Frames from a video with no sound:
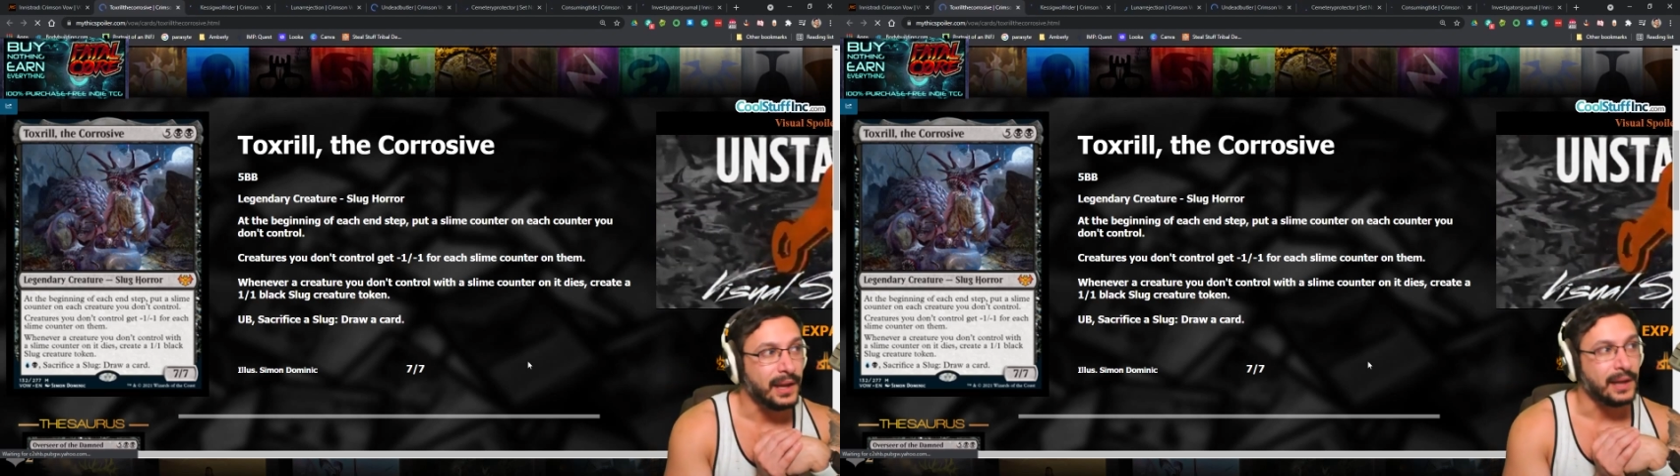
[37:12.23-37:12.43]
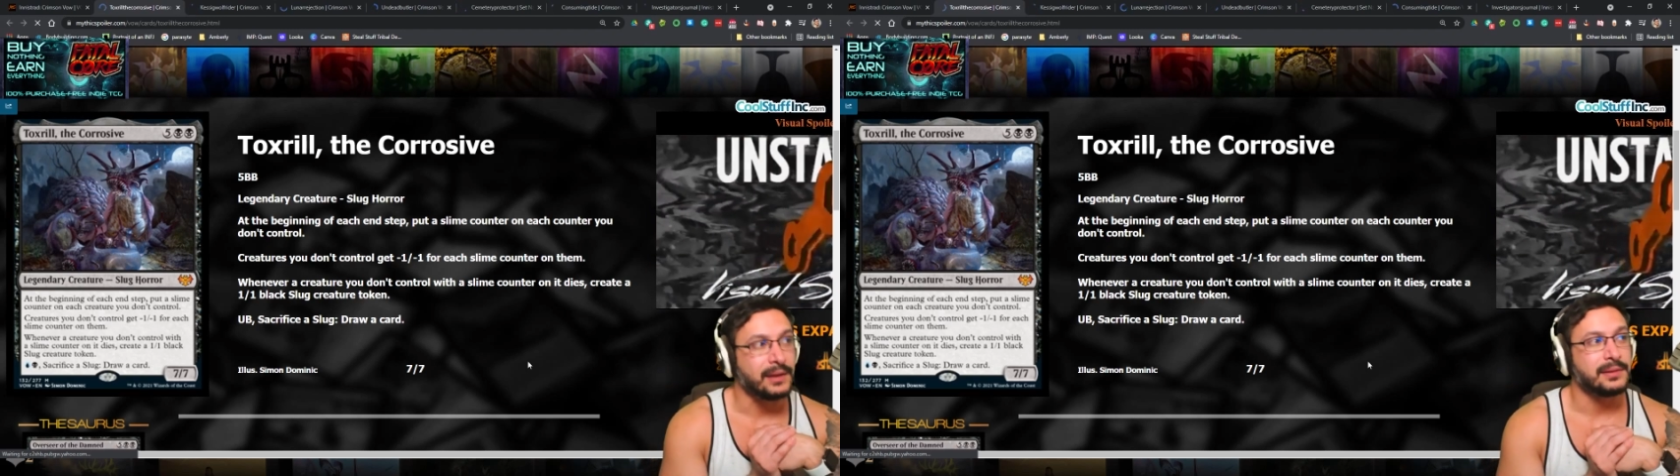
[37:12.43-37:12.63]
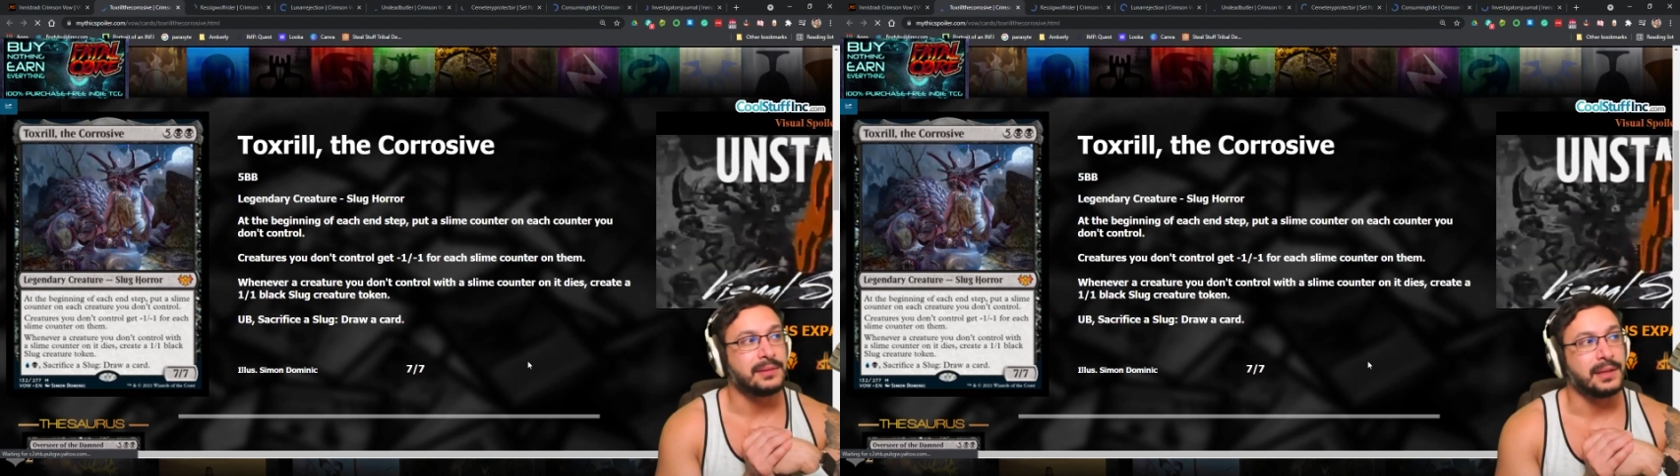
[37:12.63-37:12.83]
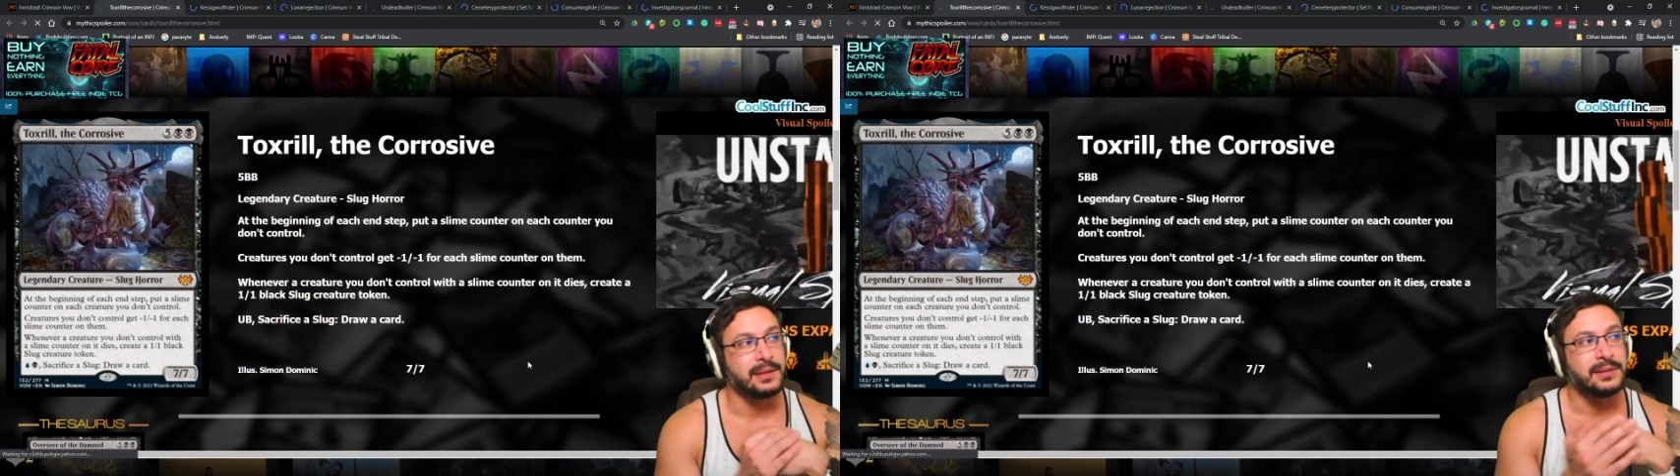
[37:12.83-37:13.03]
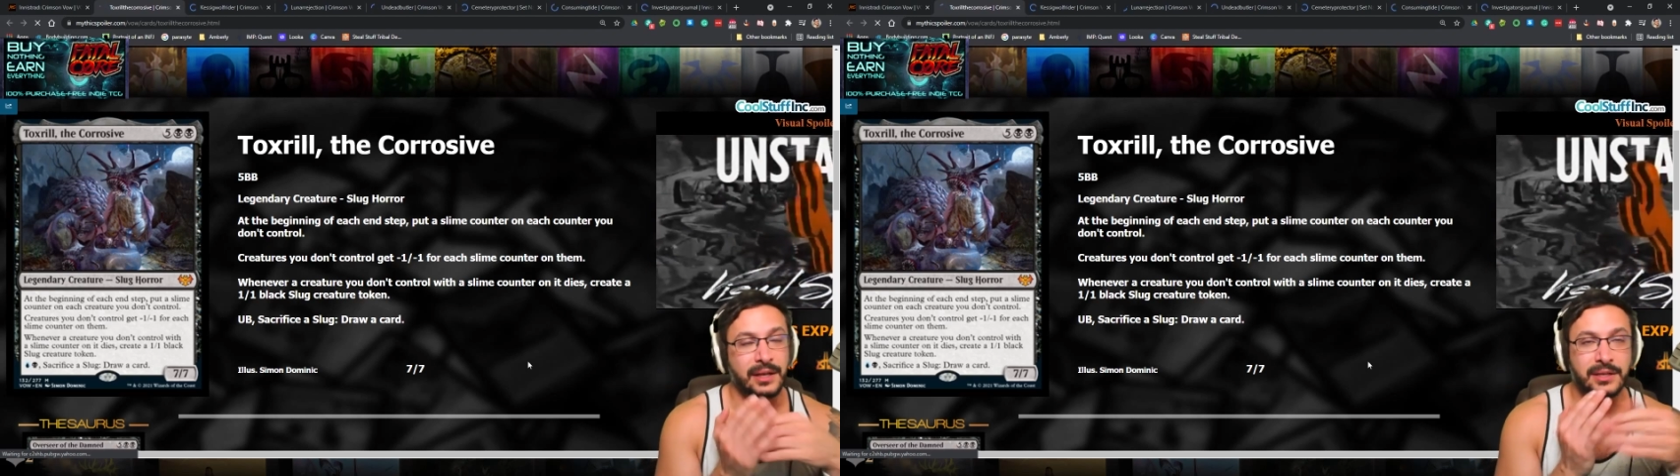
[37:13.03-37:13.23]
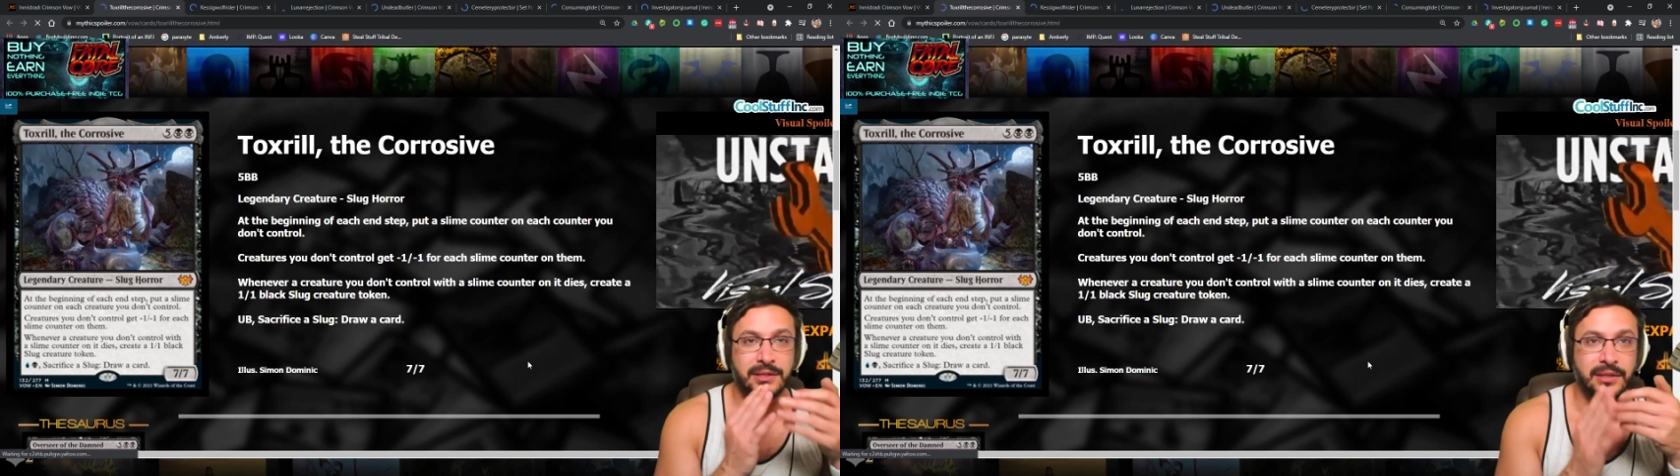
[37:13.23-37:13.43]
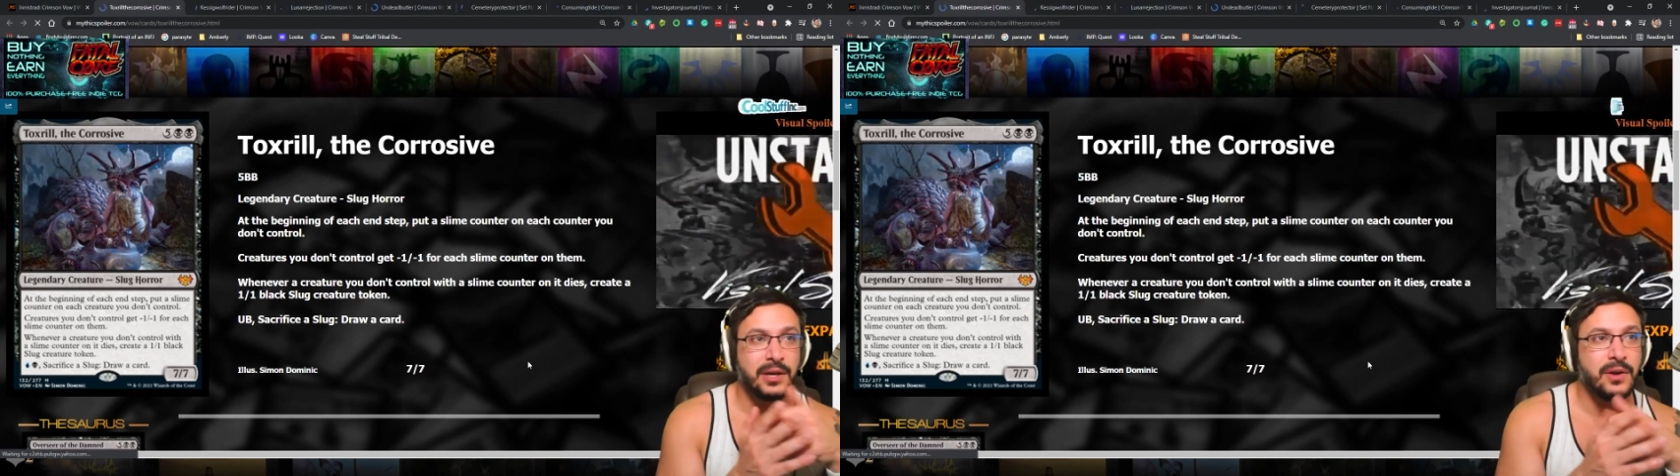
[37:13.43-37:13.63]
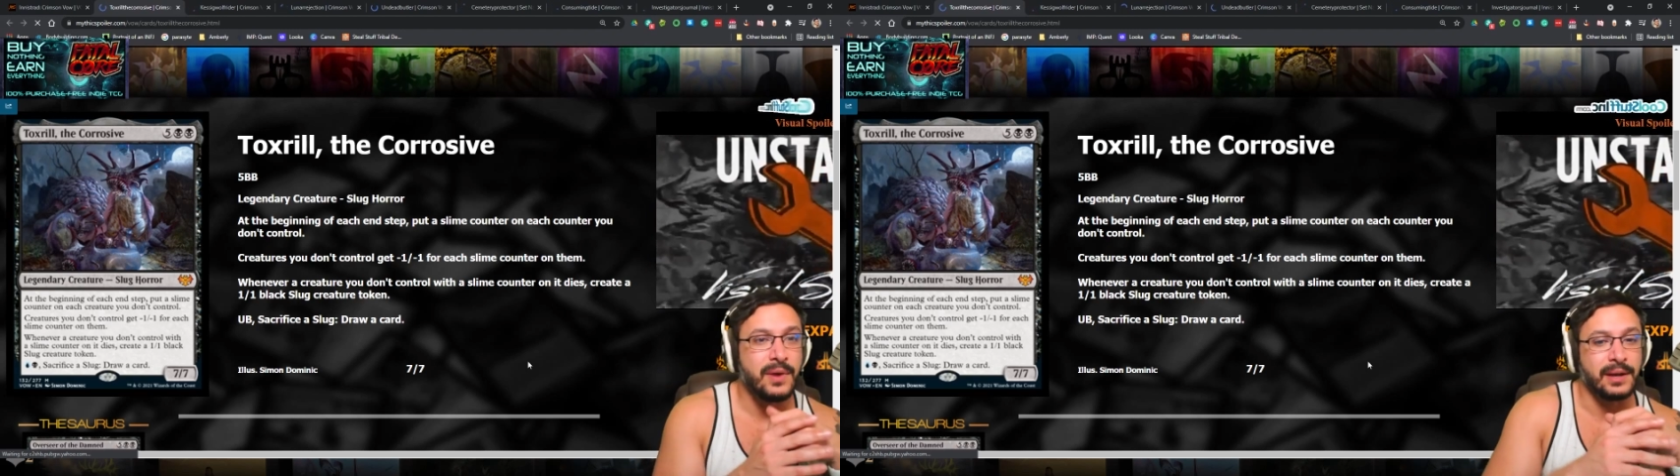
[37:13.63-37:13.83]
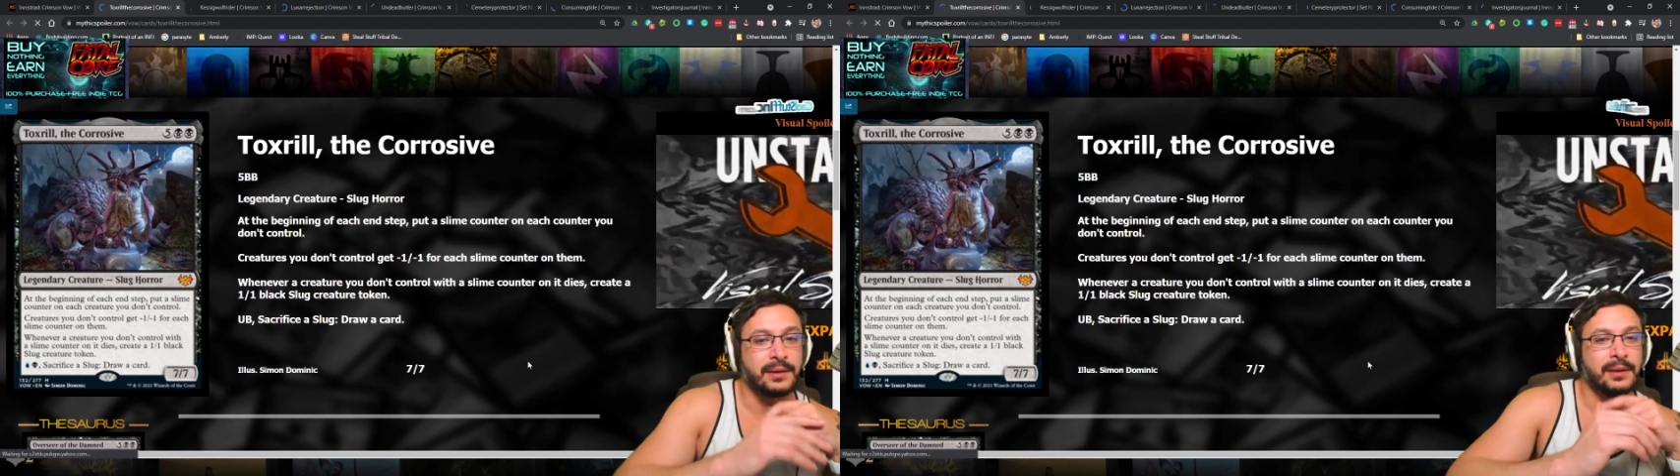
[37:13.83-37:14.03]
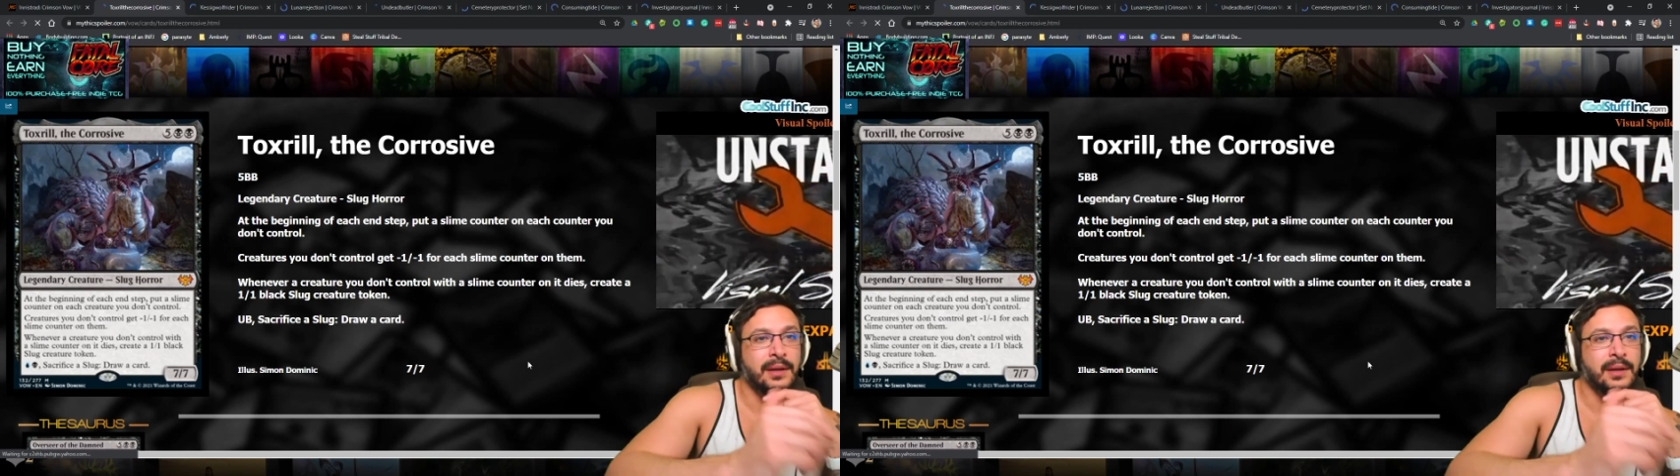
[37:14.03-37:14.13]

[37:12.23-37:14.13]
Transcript: and it's like slow and